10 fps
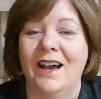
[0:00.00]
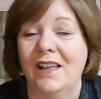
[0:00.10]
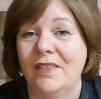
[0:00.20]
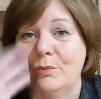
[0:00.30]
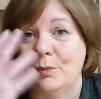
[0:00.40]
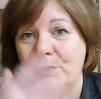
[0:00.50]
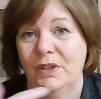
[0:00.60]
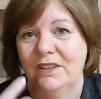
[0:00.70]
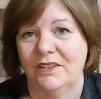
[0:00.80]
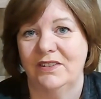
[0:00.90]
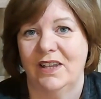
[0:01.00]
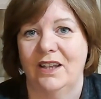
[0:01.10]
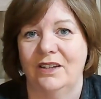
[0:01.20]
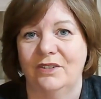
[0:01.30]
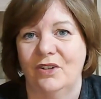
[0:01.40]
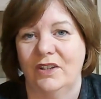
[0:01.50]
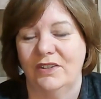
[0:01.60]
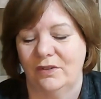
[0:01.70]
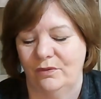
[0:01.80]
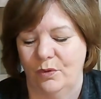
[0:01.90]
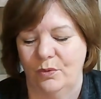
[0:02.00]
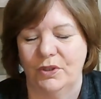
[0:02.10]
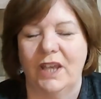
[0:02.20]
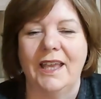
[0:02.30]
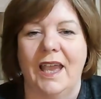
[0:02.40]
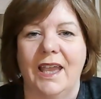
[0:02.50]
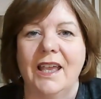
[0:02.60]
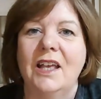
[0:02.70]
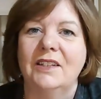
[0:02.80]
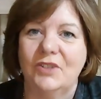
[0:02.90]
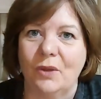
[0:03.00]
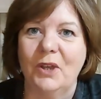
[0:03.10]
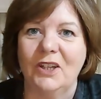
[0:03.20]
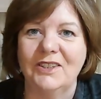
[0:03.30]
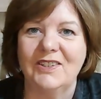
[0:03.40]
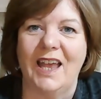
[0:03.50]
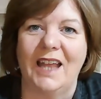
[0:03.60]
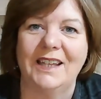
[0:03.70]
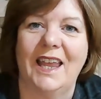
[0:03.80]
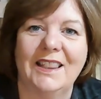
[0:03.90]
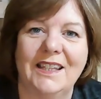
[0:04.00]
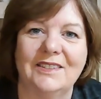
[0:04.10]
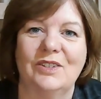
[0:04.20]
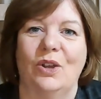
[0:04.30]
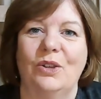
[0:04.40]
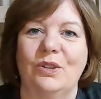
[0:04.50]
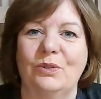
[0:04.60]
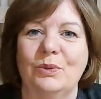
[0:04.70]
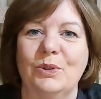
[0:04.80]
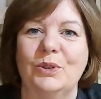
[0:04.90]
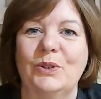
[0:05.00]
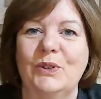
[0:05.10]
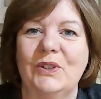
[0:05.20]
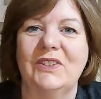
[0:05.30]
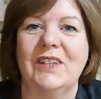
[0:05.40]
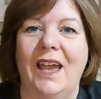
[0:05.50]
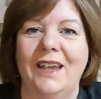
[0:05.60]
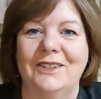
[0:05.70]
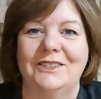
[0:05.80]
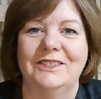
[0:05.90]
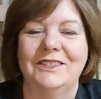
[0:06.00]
and that will bring the sound nice and forward. Okay, so I'm going to start now. Let's go through the scale.